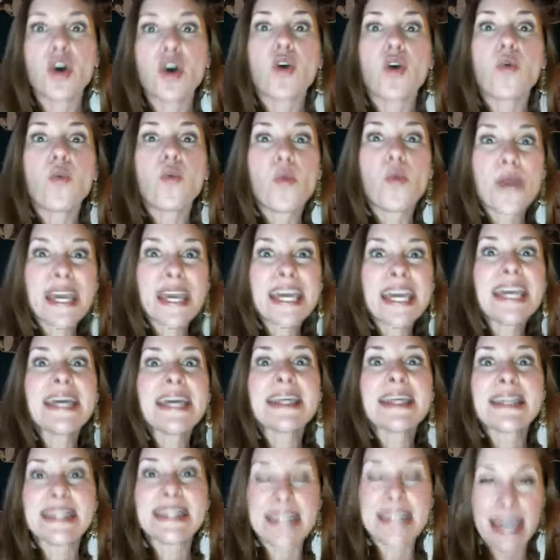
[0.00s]
we
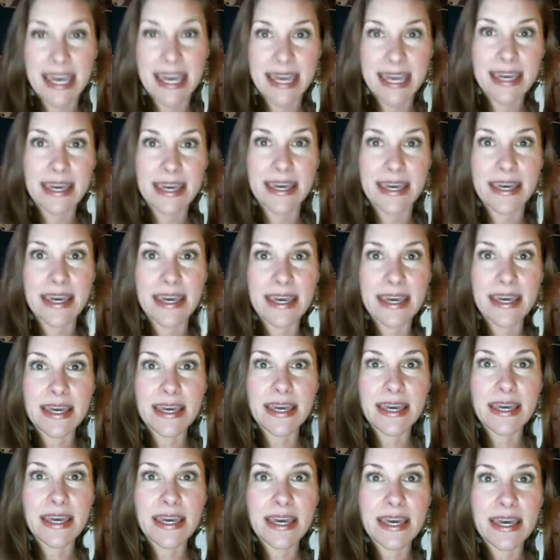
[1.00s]
think
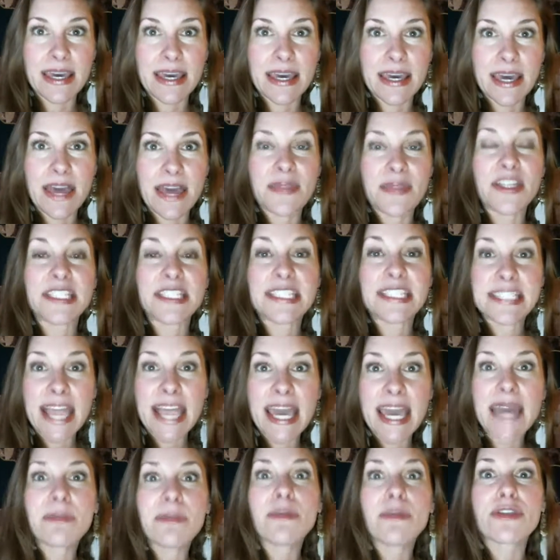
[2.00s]
the
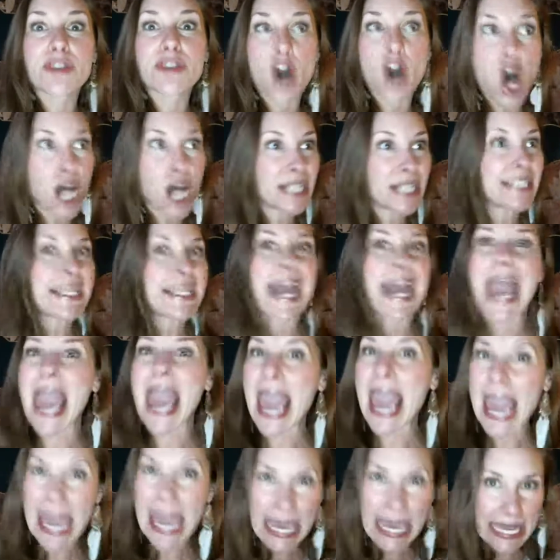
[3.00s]
same thoughts
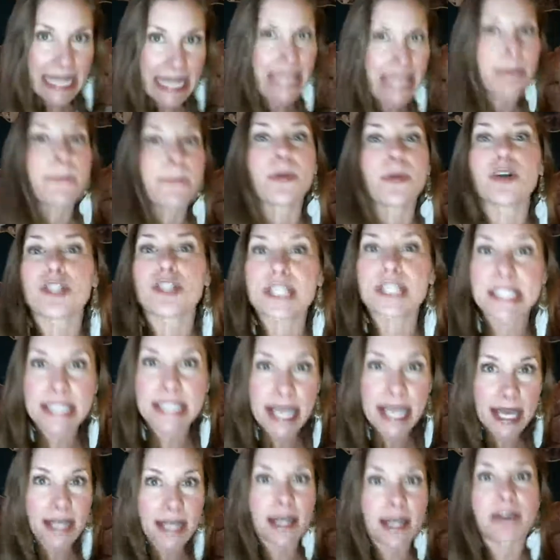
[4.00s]

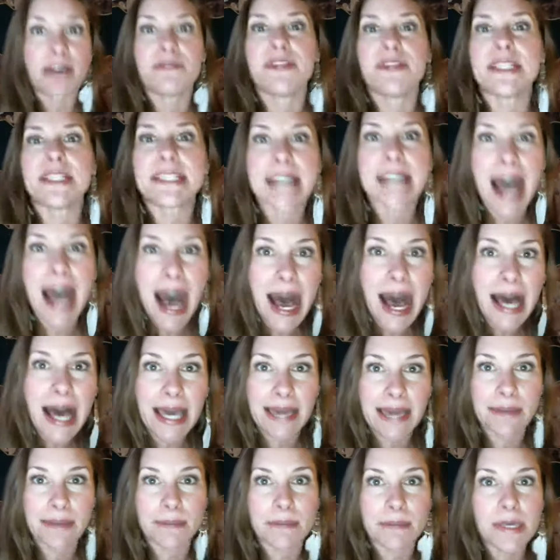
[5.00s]
80% of the
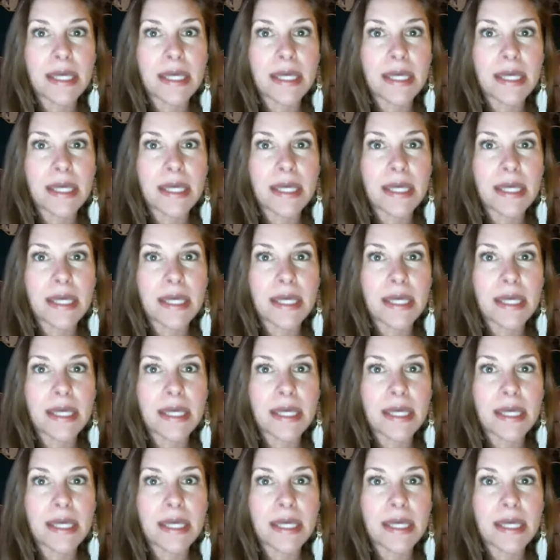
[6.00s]
time.